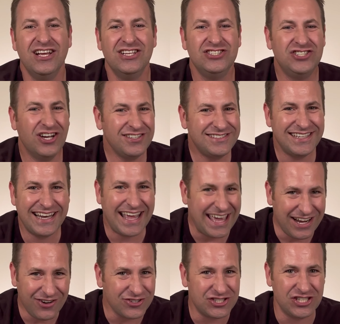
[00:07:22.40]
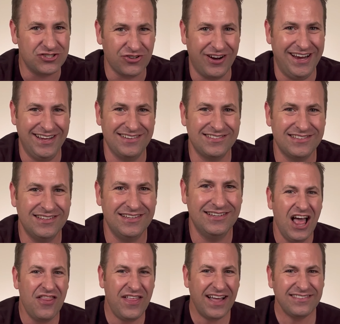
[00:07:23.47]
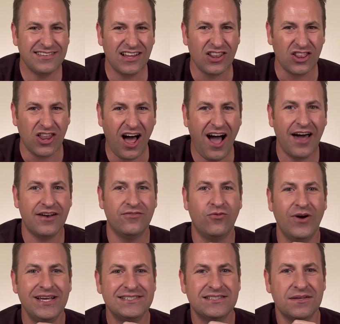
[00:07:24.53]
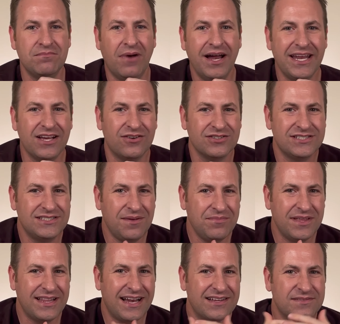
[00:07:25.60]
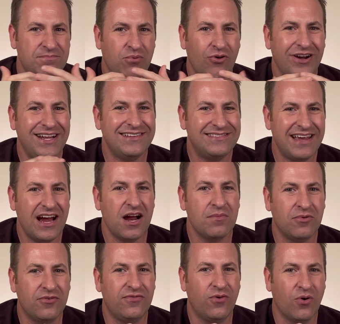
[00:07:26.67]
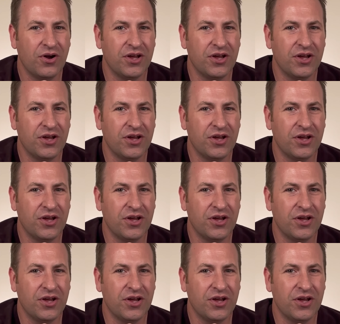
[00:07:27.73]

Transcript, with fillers: just in energy drinks. That's a lot of wasted money on something that is pretty terrible for